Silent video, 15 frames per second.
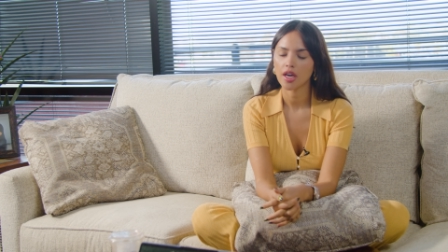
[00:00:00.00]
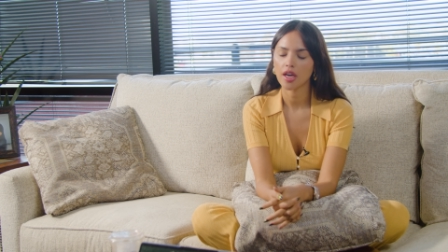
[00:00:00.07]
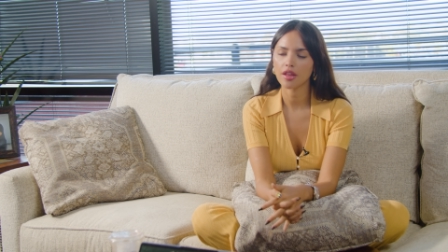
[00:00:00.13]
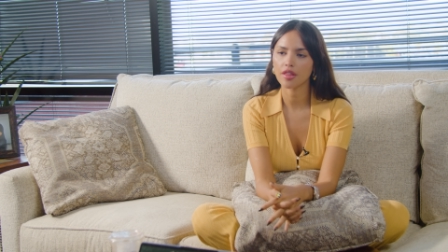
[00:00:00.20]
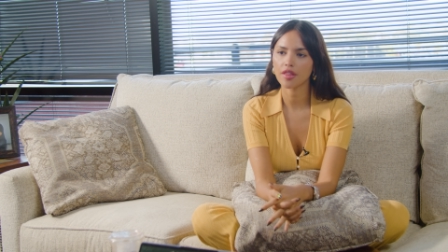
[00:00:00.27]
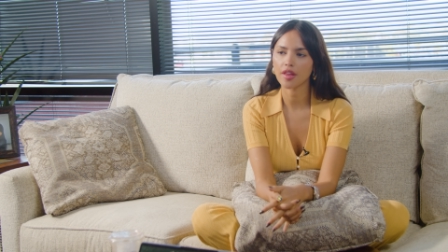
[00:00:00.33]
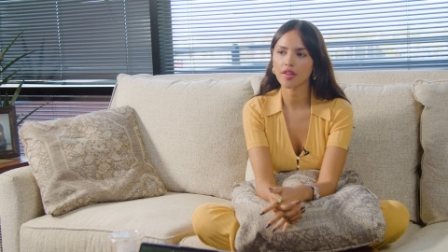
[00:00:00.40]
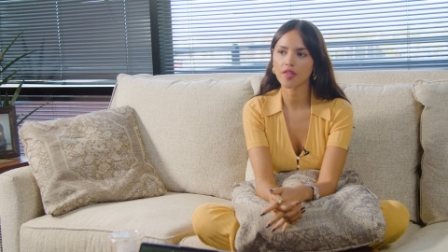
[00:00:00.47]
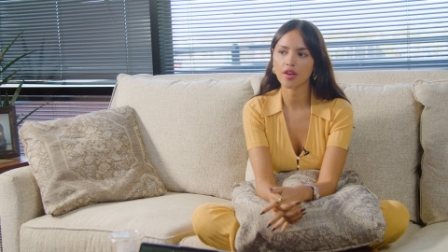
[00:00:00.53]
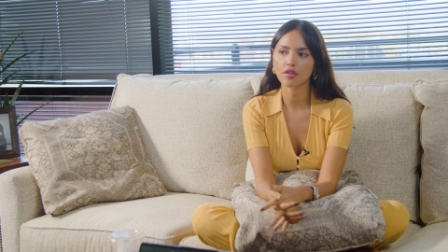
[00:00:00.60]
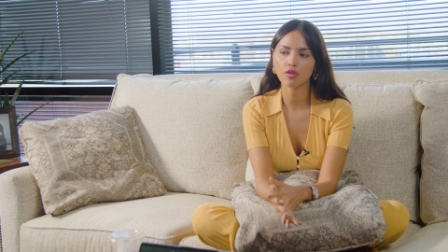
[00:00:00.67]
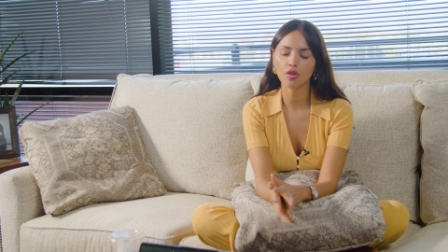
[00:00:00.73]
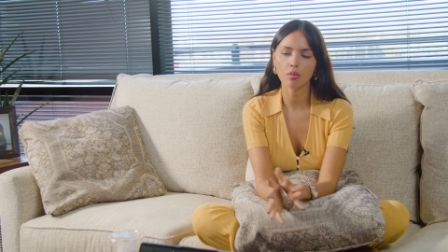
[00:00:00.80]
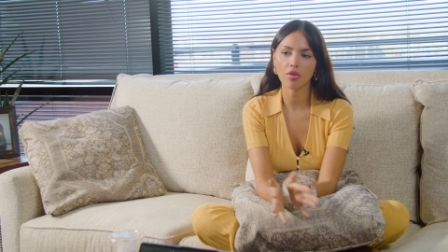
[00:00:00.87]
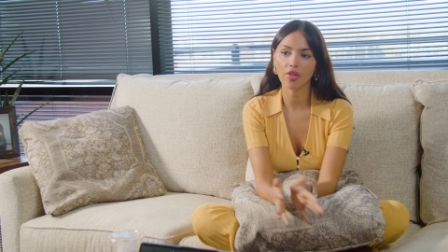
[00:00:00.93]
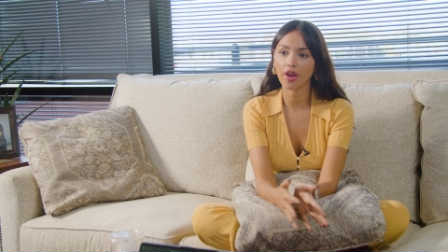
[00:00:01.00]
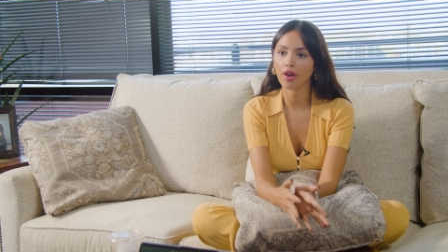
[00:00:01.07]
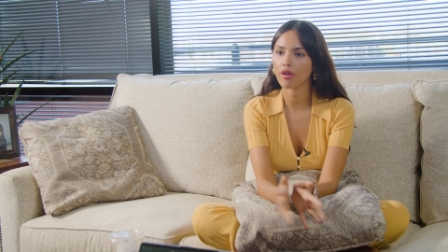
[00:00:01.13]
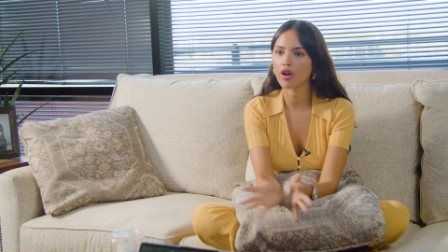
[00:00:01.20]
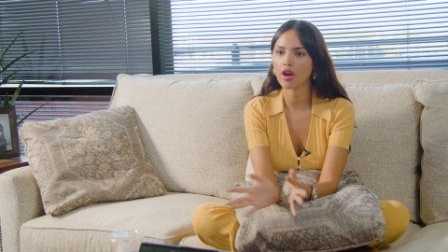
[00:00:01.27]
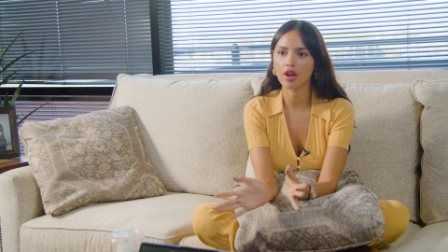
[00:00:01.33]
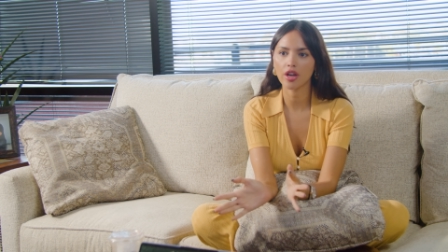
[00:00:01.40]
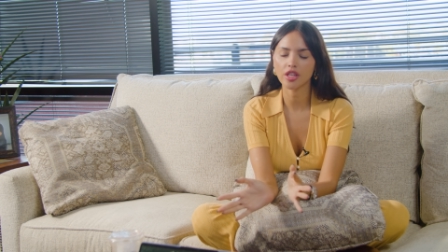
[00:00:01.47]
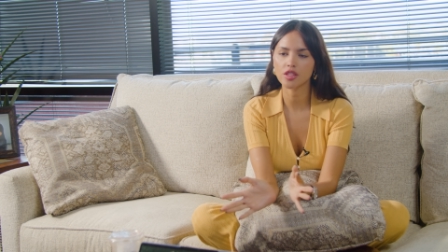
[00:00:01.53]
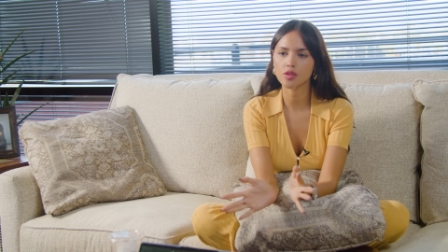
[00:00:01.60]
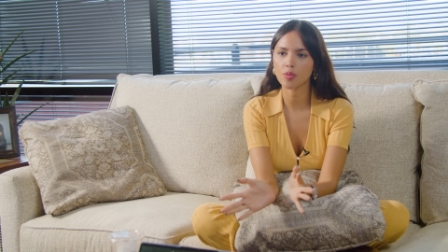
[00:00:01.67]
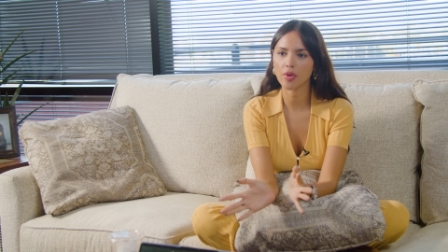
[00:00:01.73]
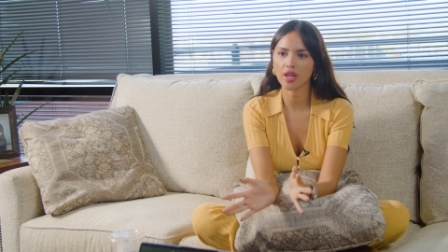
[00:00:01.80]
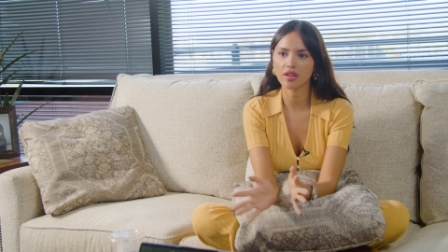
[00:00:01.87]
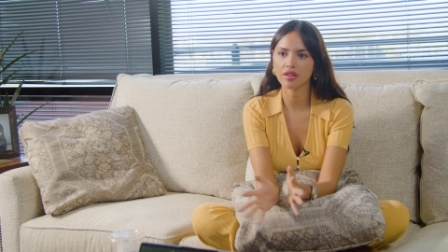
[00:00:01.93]
I think that from there on, it's
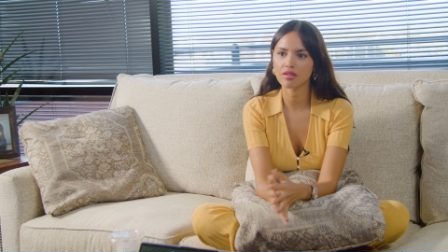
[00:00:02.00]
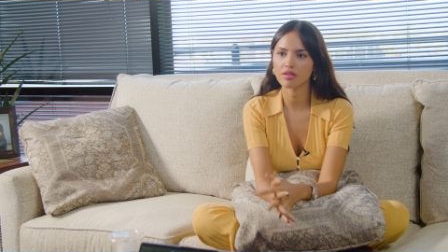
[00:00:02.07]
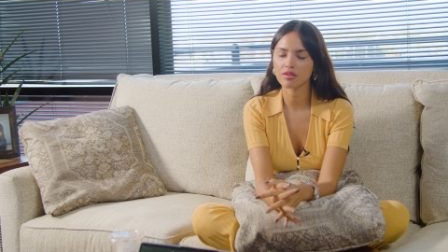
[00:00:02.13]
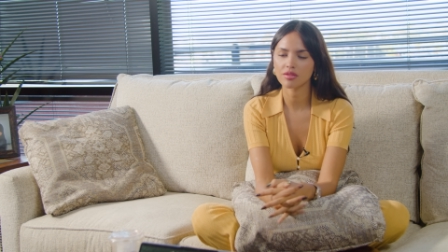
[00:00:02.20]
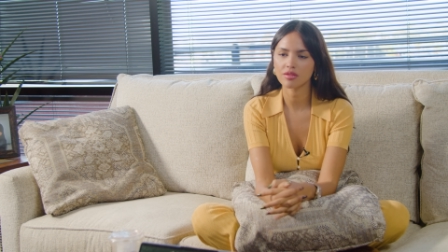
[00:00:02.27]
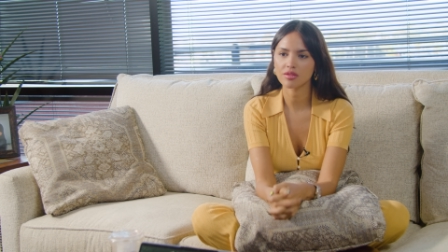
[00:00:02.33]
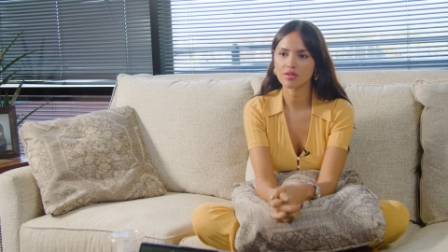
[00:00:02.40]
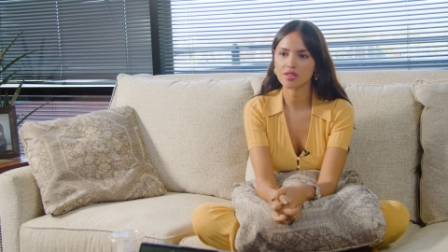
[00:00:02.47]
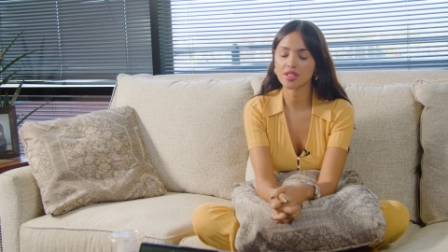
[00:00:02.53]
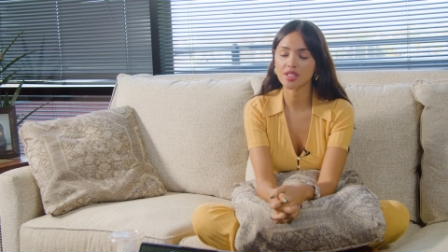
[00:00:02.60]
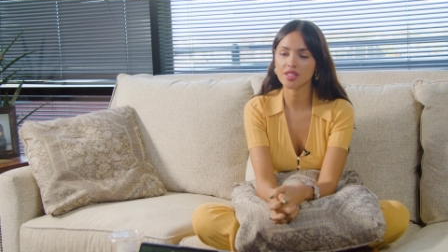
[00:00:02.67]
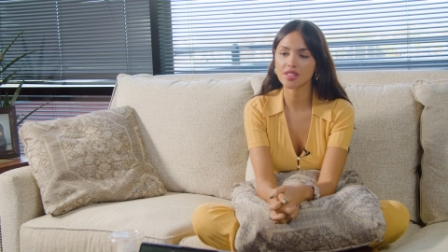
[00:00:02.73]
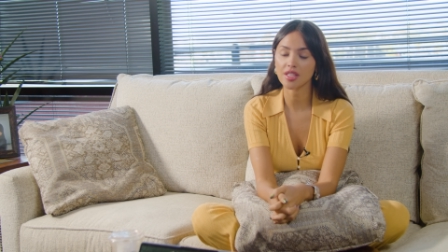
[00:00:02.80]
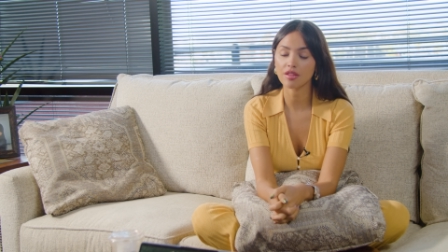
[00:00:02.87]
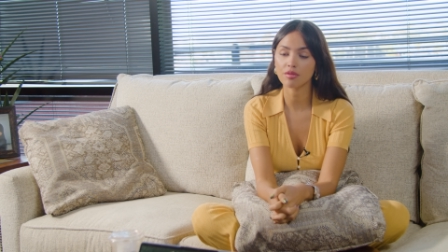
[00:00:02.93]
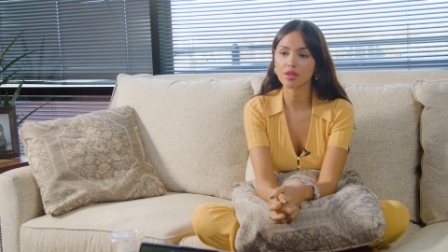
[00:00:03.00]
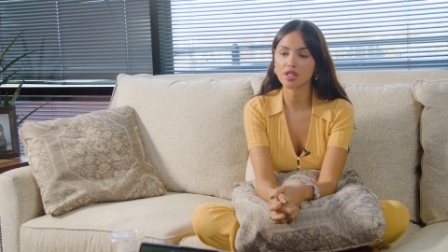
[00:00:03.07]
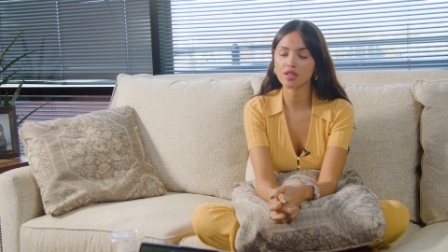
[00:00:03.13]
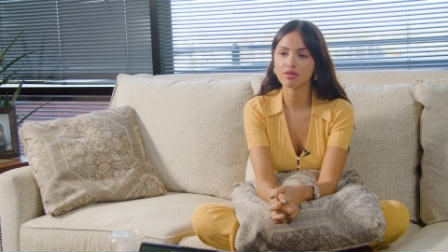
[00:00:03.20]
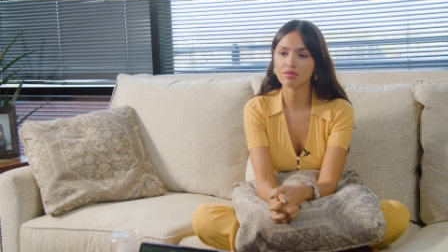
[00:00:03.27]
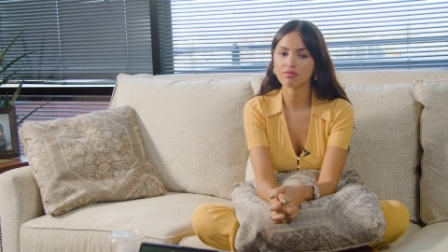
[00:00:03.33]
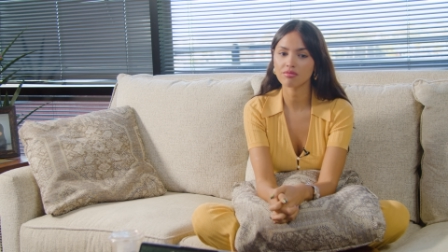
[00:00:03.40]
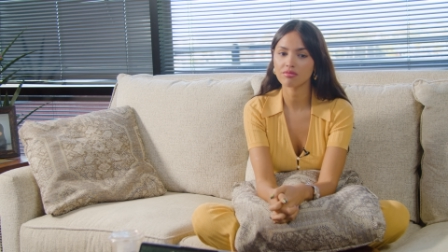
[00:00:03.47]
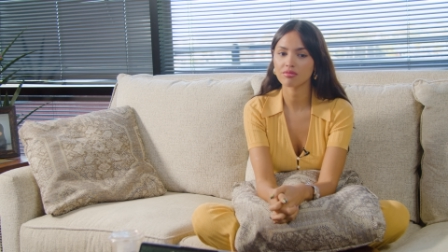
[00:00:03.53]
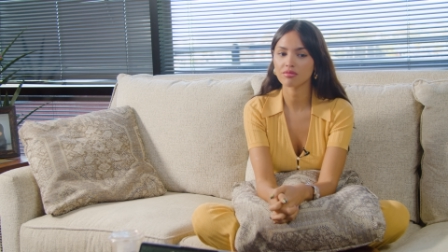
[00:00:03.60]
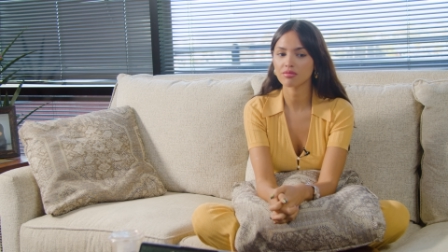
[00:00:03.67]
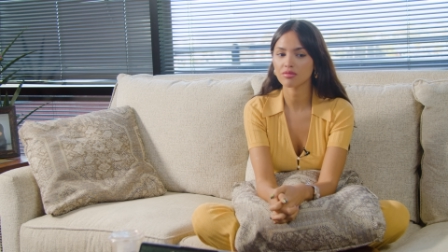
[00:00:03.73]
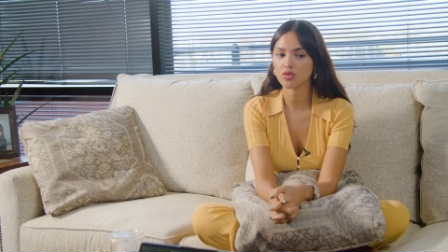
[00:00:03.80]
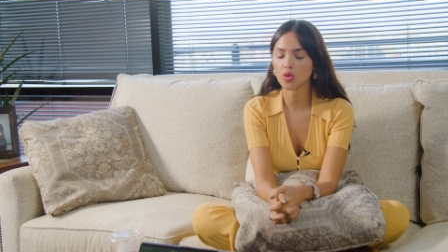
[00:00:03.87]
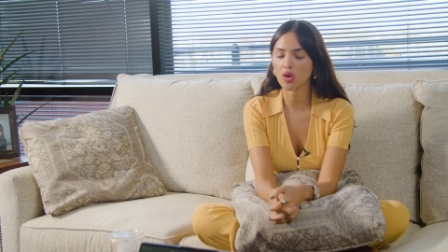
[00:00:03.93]
been since I've been
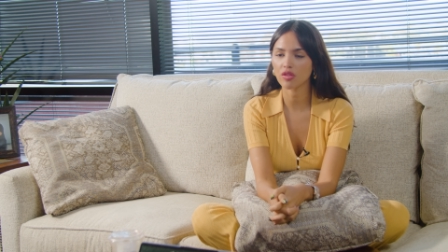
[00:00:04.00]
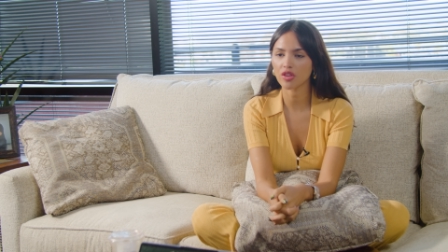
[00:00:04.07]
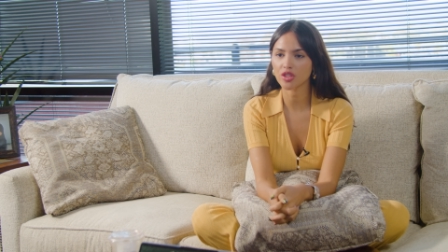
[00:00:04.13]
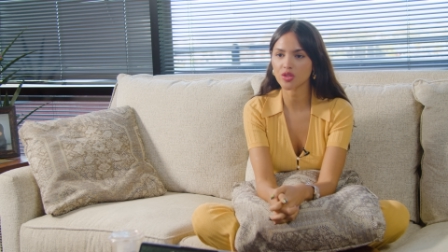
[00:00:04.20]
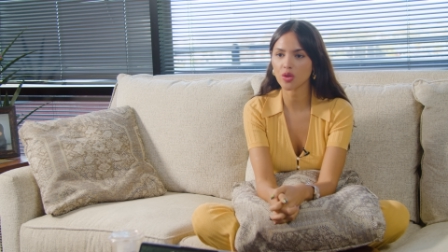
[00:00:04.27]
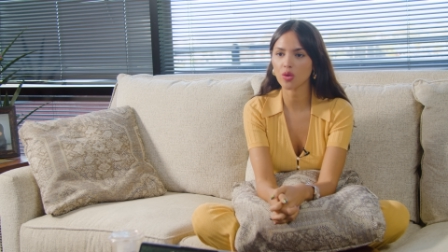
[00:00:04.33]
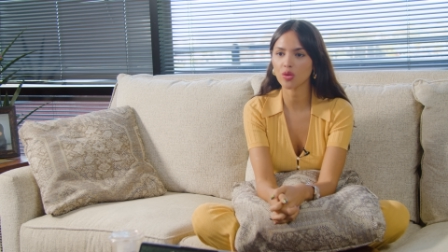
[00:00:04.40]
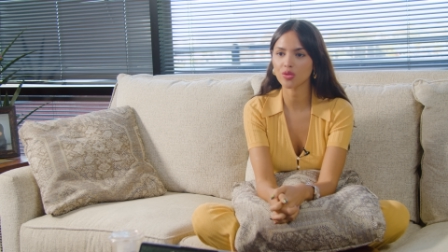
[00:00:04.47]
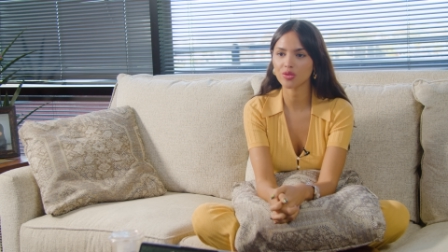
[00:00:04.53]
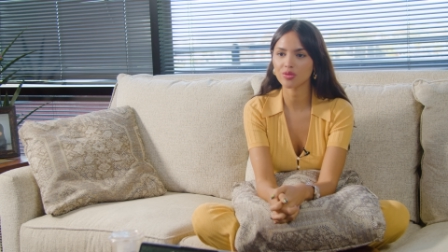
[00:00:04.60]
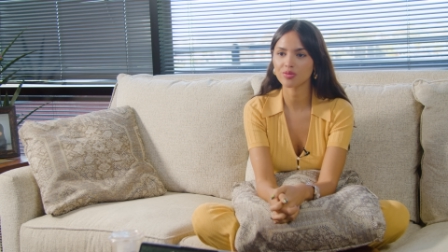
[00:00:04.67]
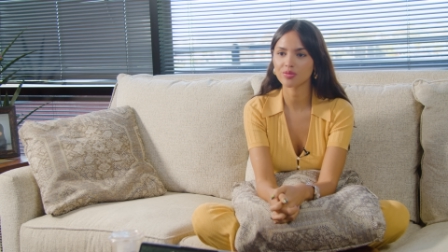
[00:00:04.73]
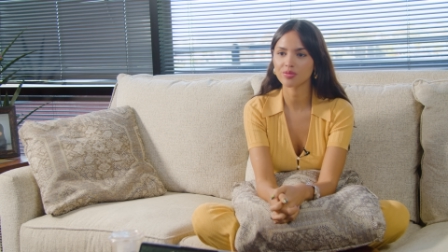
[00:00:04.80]
12 years old.